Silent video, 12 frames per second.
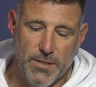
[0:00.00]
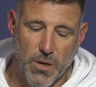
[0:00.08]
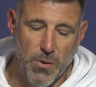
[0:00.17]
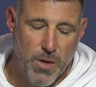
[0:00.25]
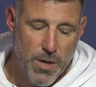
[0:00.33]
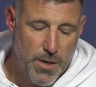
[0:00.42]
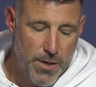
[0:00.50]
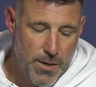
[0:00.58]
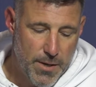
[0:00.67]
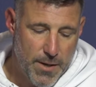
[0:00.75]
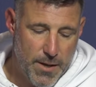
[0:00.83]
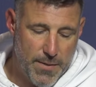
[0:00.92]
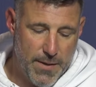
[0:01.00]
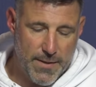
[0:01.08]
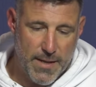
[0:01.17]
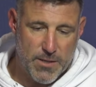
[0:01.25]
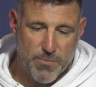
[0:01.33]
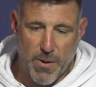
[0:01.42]
So I think
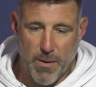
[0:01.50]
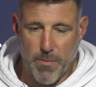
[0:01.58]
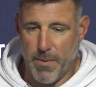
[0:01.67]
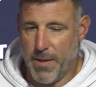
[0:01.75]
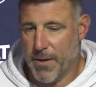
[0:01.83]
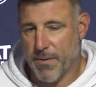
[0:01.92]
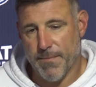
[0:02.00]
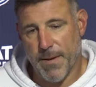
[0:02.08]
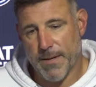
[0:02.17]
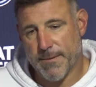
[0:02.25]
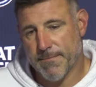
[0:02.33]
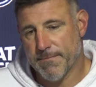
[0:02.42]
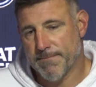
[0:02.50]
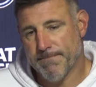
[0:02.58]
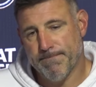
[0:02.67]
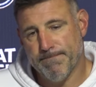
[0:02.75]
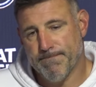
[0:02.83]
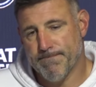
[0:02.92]
that's probably a, a
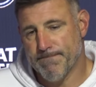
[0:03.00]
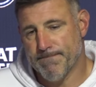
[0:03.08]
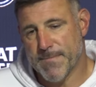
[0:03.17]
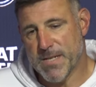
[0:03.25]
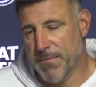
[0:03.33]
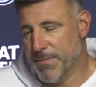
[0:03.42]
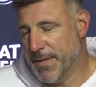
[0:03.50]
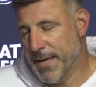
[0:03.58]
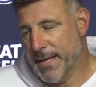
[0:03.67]
something that